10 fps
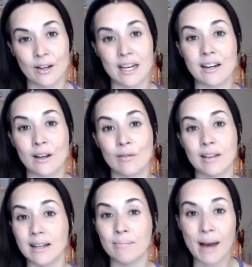
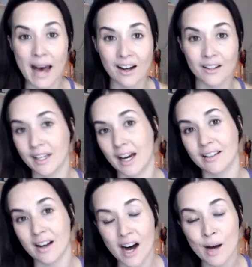
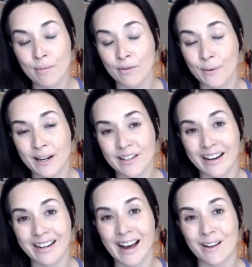ecoveganpal.com if you want to check it
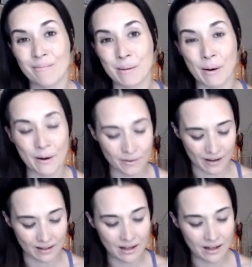out and be part of it.